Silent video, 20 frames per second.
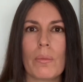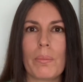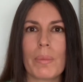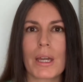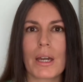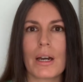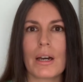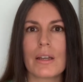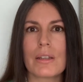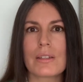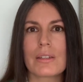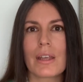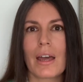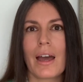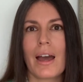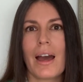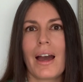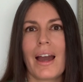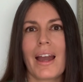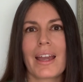because
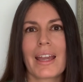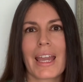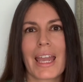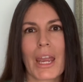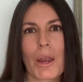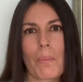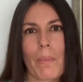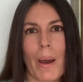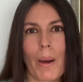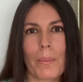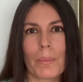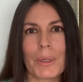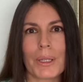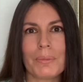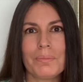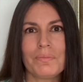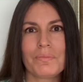I care about me.